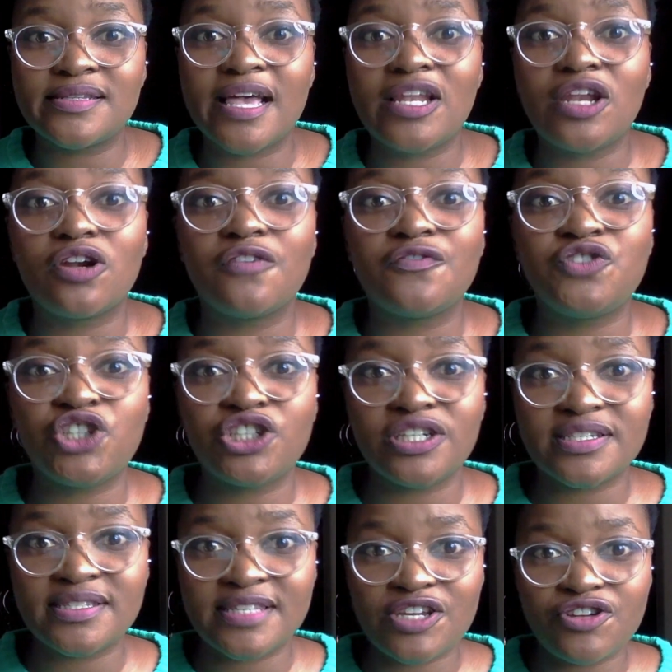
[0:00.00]
a lot of
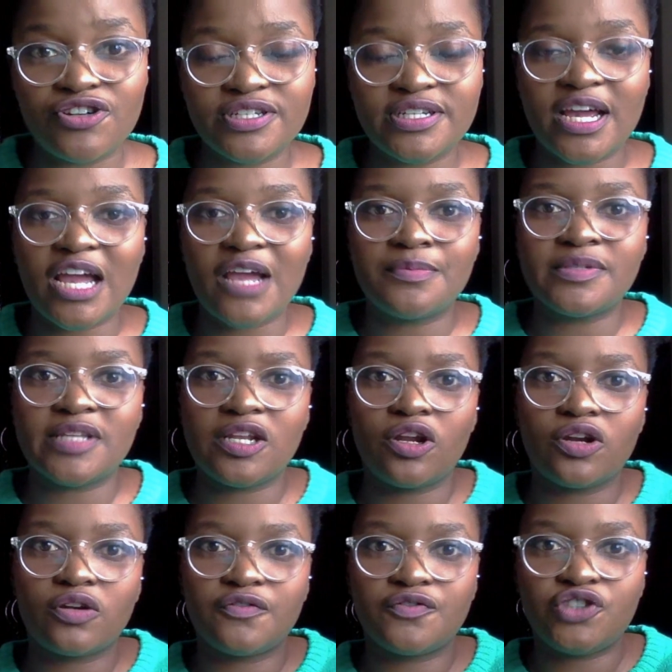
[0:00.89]
gender stereotypes, a
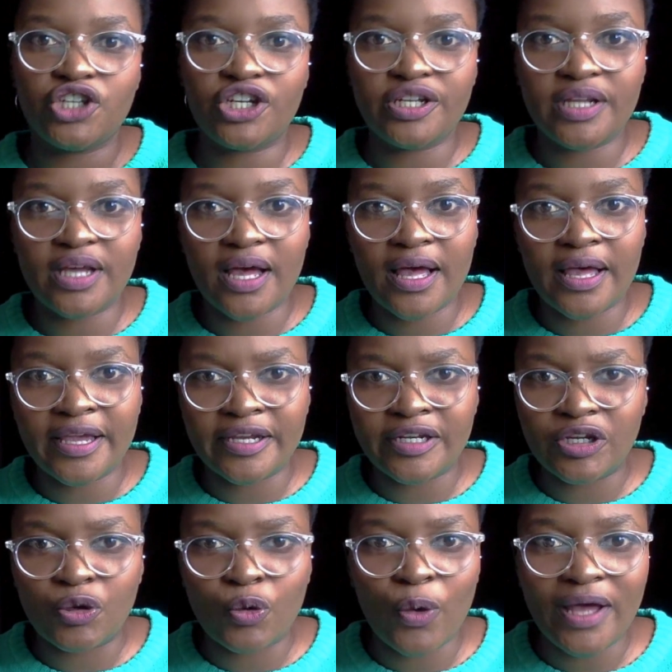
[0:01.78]
lot of gender
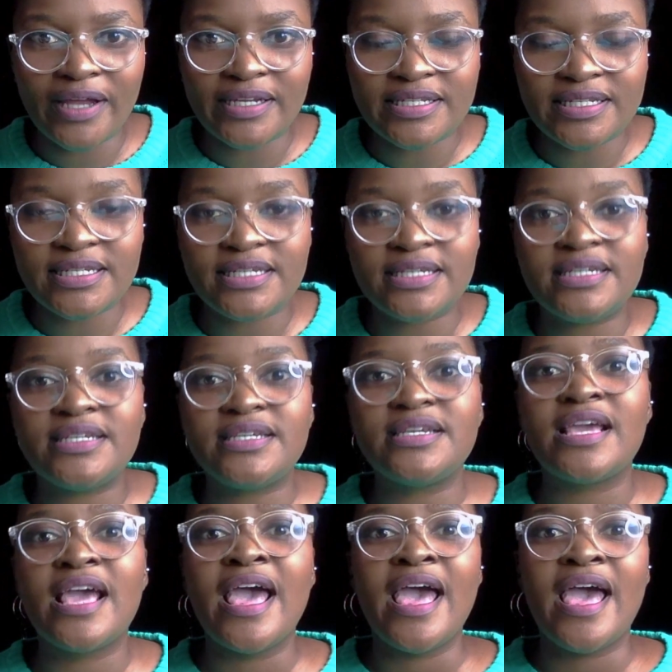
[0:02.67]
inequality,